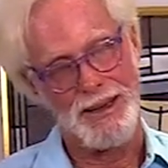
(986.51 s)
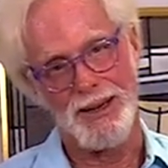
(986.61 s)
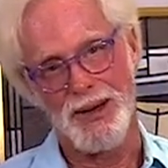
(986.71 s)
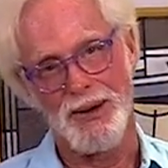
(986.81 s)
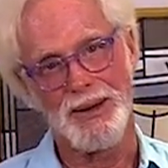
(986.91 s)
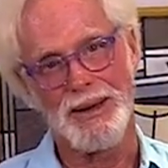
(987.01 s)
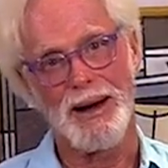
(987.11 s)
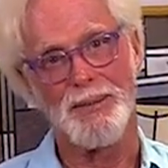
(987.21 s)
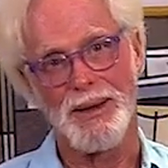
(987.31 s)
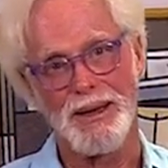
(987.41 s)
You know,
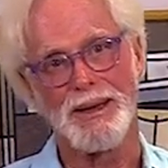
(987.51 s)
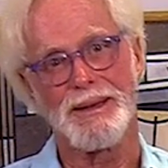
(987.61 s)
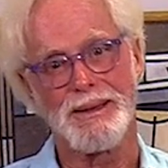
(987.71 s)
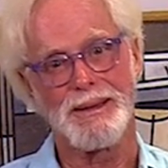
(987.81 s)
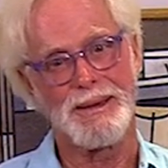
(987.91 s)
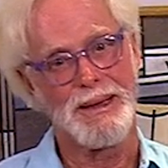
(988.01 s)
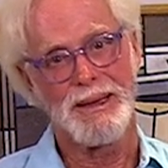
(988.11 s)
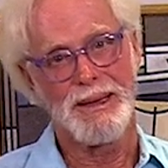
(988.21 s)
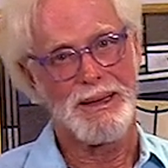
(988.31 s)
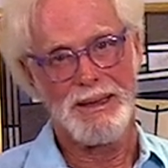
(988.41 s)
I mean,
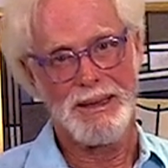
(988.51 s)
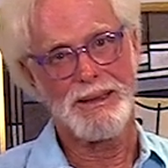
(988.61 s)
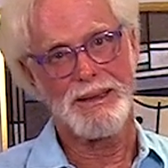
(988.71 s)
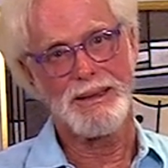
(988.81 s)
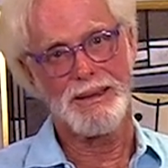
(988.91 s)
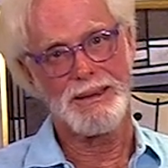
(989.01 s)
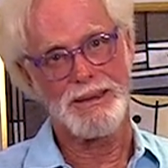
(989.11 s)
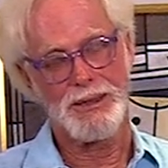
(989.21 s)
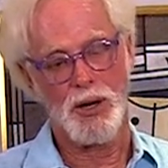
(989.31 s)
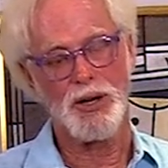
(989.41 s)

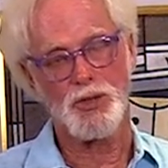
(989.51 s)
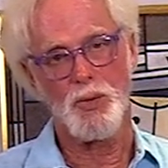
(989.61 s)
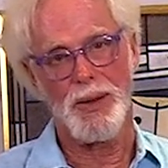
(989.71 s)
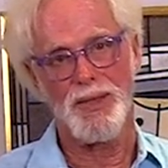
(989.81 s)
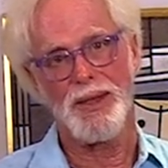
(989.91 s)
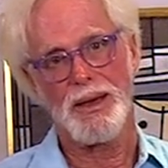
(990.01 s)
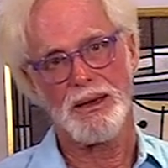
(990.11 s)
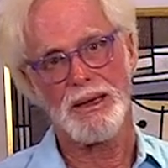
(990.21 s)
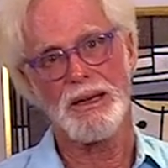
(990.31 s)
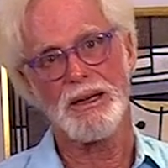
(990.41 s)
GERD is one
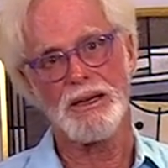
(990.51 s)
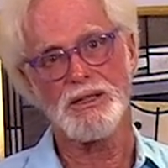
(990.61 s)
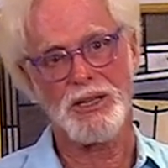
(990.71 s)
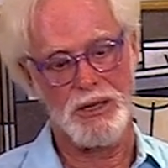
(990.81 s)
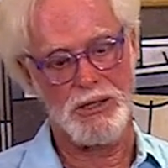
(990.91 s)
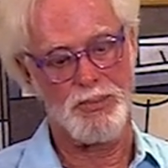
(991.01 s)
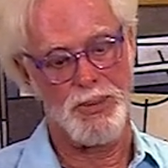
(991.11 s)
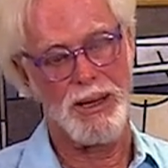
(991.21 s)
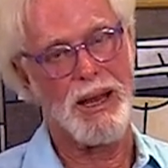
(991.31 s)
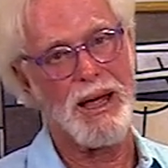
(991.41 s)
thing, and it exists,
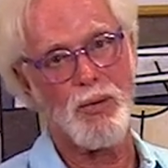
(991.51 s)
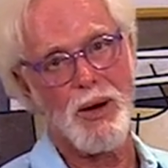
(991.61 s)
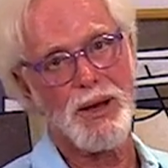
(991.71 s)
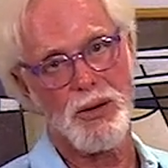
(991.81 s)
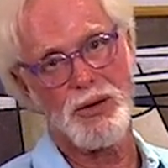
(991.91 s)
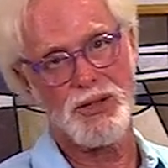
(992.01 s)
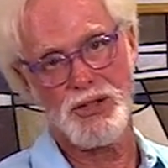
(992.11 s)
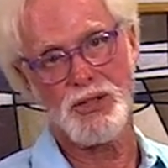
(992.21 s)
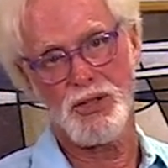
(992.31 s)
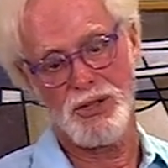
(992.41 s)
but a lot of why GERD
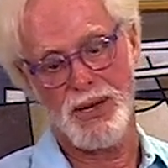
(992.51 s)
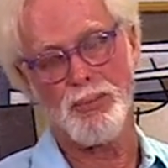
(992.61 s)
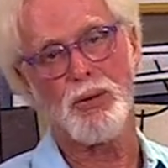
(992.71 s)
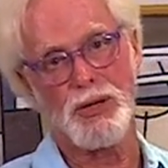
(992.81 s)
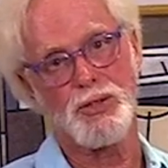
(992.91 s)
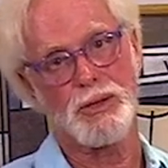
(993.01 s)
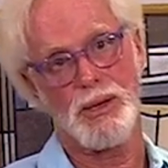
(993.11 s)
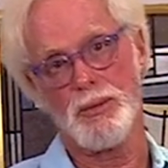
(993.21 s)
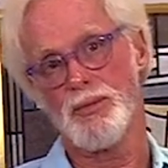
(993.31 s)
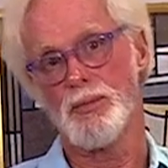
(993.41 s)
exists because that pressure
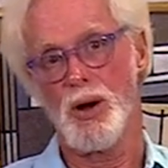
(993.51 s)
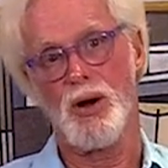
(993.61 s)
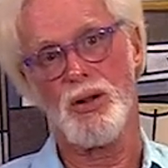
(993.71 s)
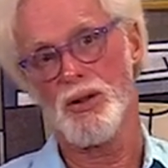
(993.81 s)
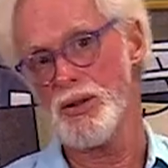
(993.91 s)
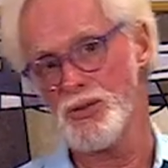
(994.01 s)
coming from all